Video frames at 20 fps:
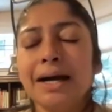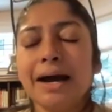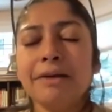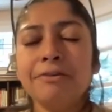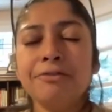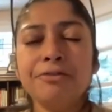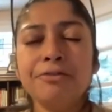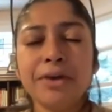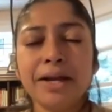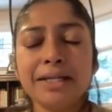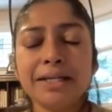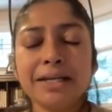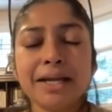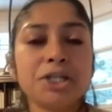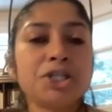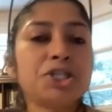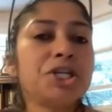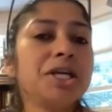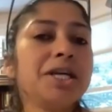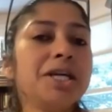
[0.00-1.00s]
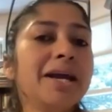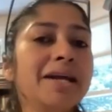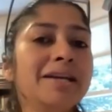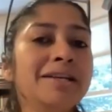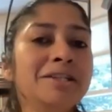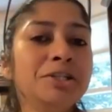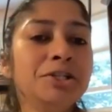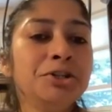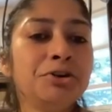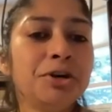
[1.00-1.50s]
I felt like she
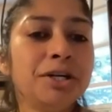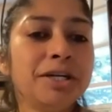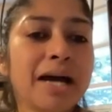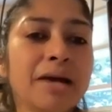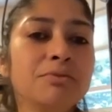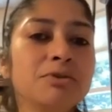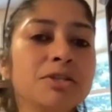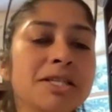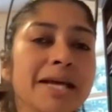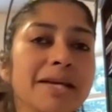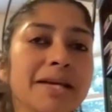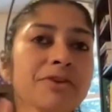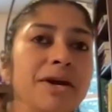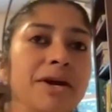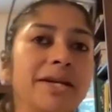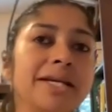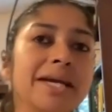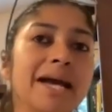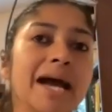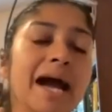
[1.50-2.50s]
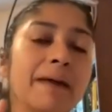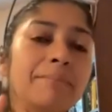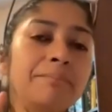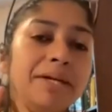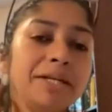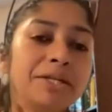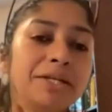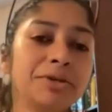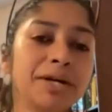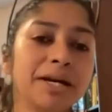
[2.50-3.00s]
endured. I was like very
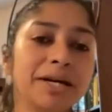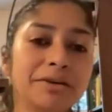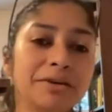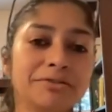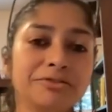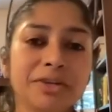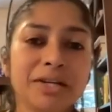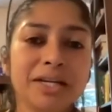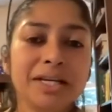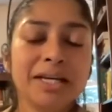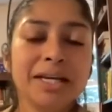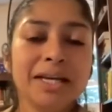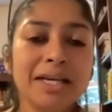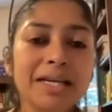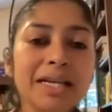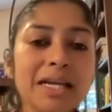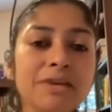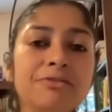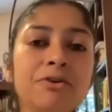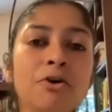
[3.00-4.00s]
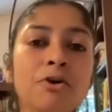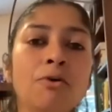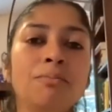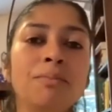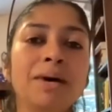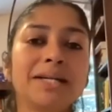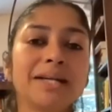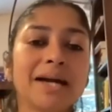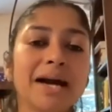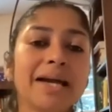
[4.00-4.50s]
happy to kind of leave home,
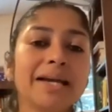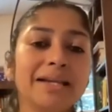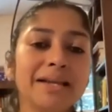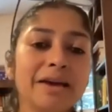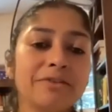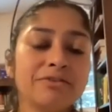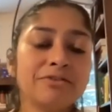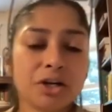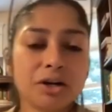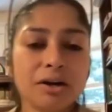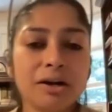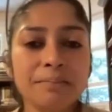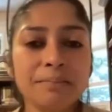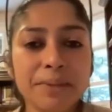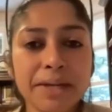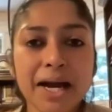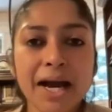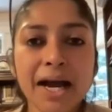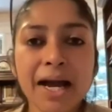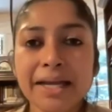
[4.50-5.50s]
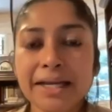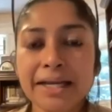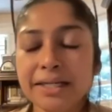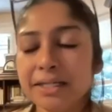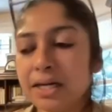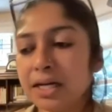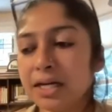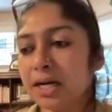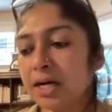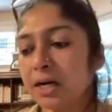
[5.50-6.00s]
but I left her
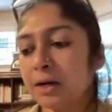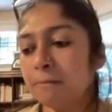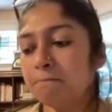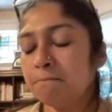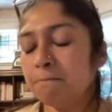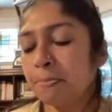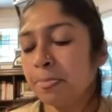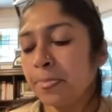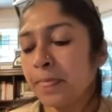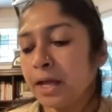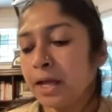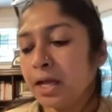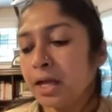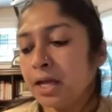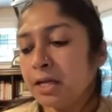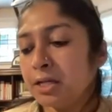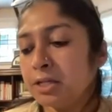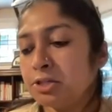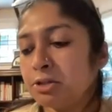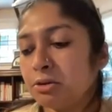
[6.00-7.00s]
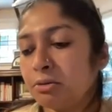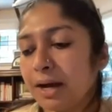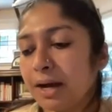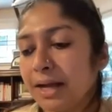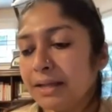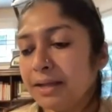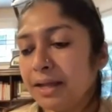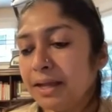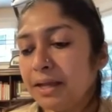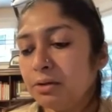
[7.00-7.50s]
behind. So
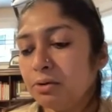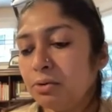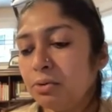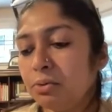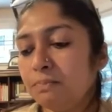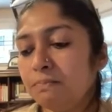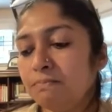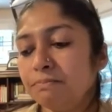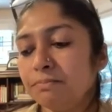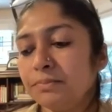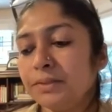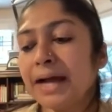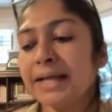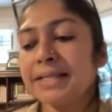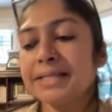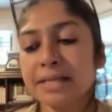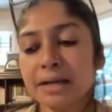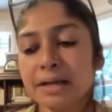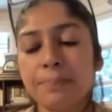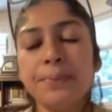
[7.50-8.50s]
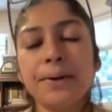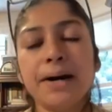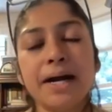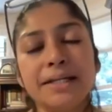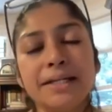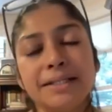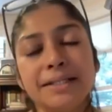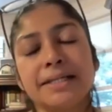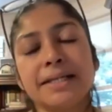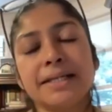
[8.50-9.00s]
I think that's a
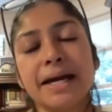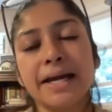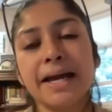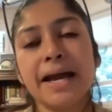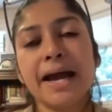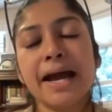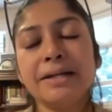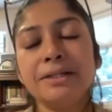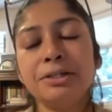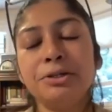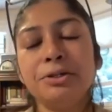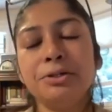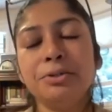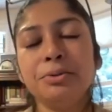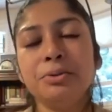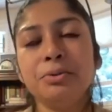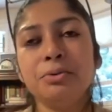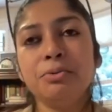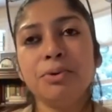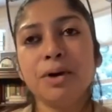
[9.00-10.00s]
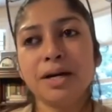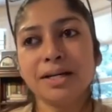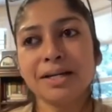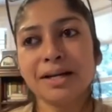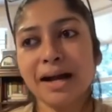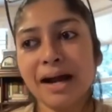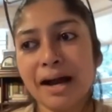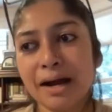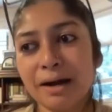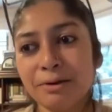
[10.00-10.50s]
part that I had to work
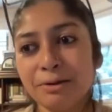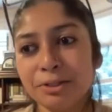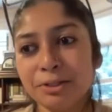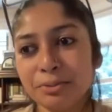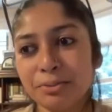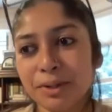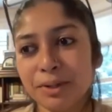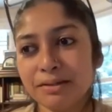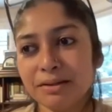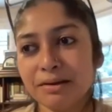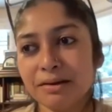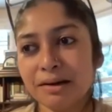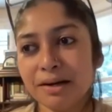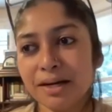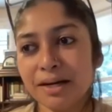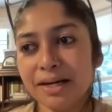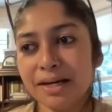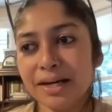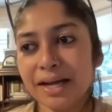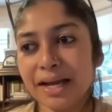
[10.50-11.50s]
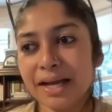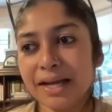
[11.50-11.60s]
out with her,